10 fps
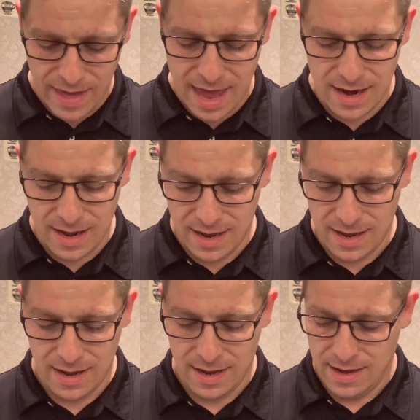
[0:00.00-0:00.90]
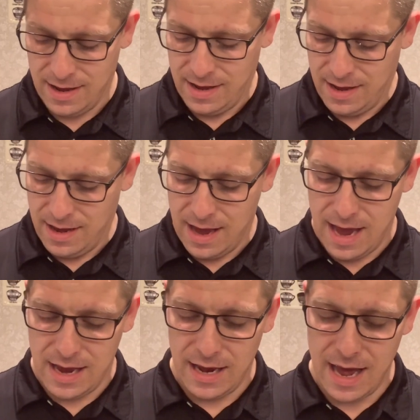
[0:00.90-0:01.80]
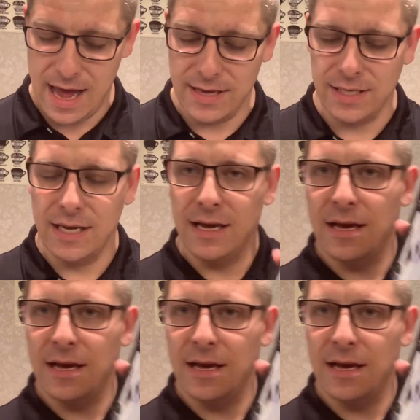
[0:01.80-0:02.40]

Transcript: that, and it has